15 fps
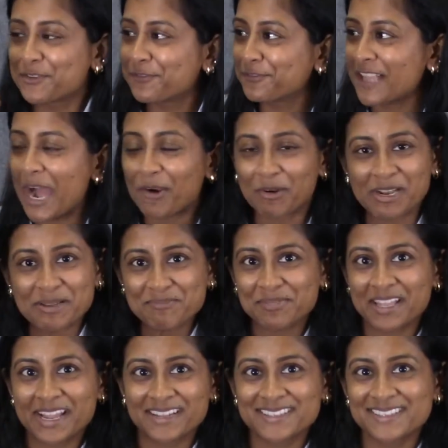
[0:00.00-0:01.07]
the flowering
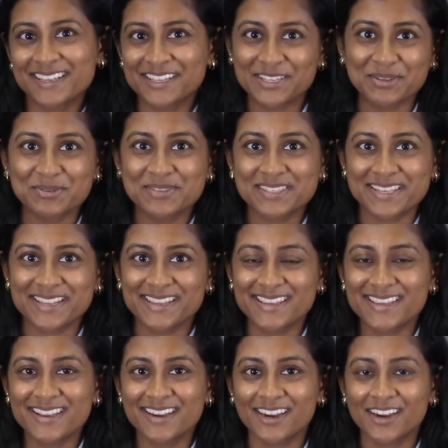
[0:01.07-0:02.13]
plants like you see
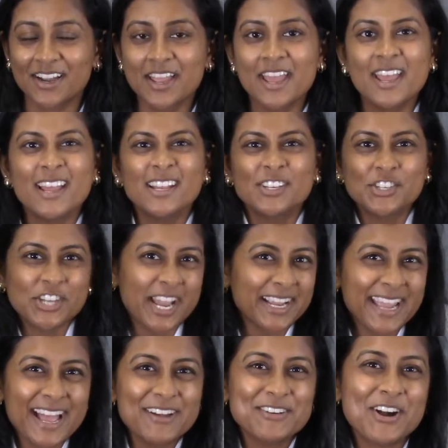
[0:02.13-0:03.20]
here,
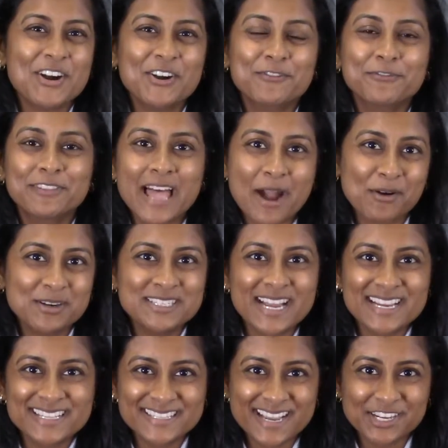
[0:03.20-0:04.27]
check out our flower
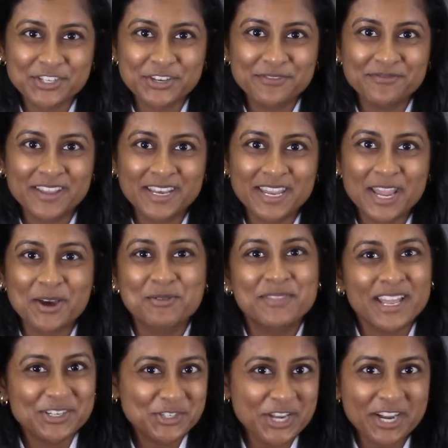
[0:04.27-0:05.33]
dissection video
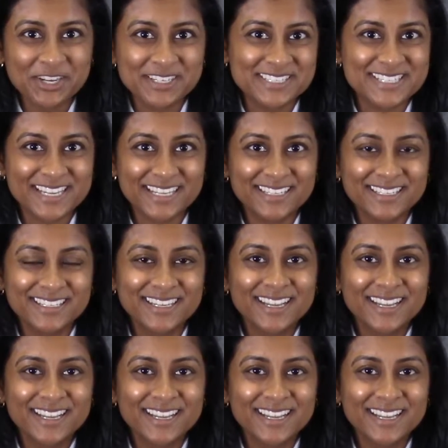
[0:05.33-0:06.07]
that Jared did.